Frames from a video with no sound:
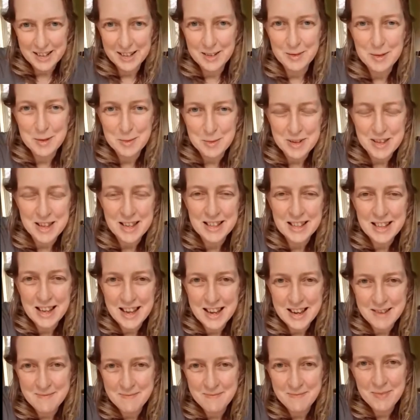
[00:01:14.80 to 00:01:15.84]
will be the
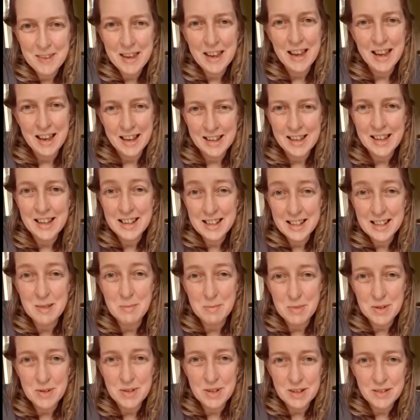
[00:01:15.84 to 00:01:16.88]
same, and that is the
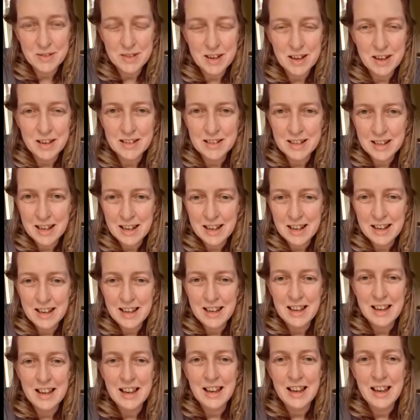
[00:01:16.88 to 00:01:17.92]
beauty of art.
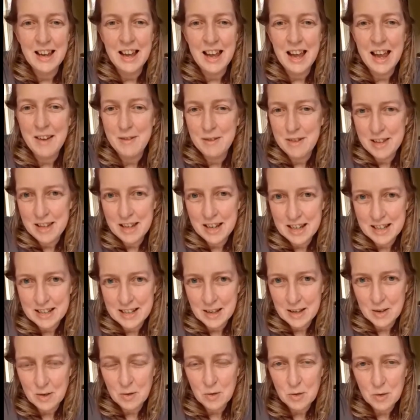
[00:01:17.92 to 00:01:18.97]
Everything is
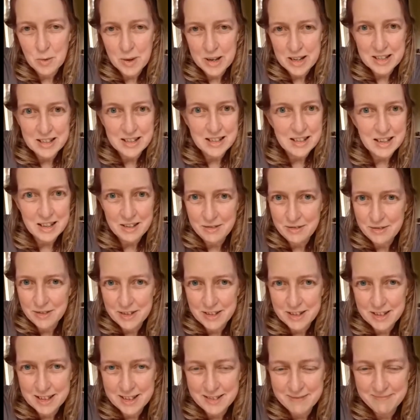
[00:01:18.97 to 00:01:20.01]
always different.